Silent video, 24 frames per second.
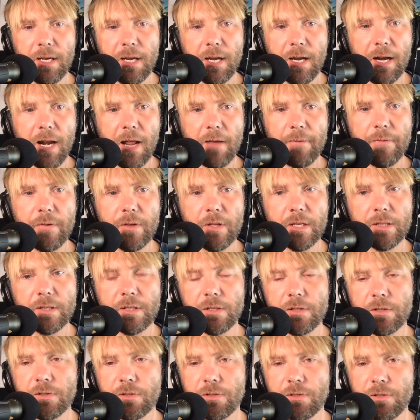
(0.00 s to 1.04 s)
And I feel like
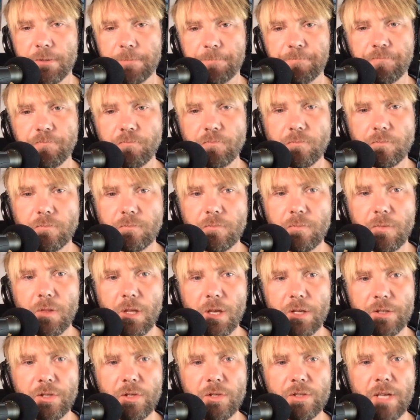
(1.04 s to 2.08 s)
there's
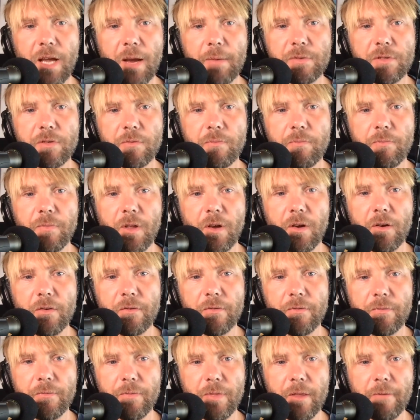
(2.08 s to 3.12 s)
two types
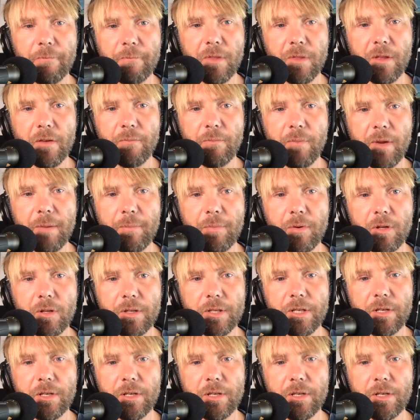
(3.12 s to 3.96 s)
of people.